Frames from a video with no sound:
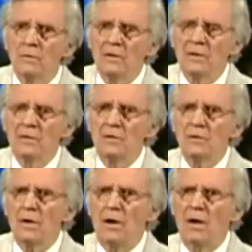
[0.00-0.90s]
look into
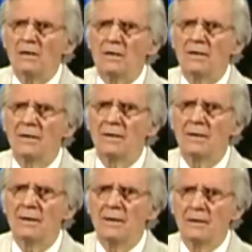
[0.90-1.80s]
your heart.
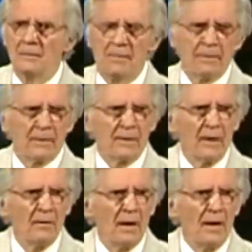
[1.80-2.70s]

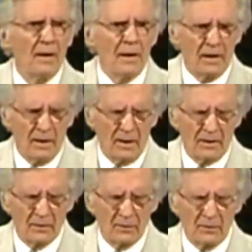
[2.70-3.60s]
And I,
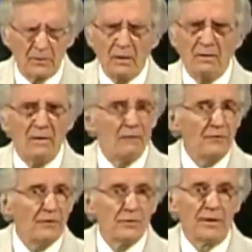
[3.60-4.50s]
you're to love
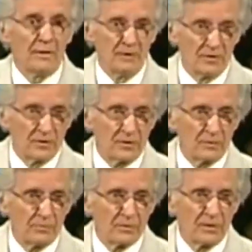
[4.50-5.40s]
even your enemies, the
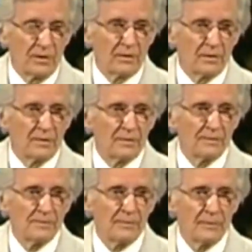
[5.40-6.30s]
scripture says.
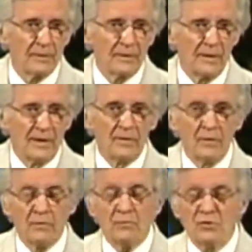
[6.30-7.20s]

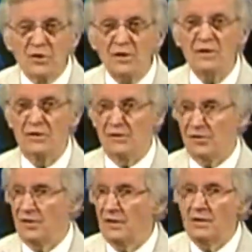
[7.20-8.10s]
You know,
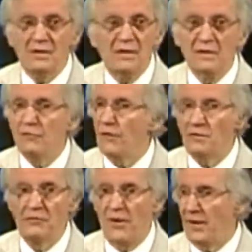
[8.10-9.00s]
Jesus didn't give
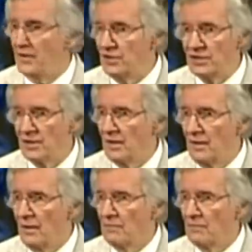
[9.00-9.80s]
advice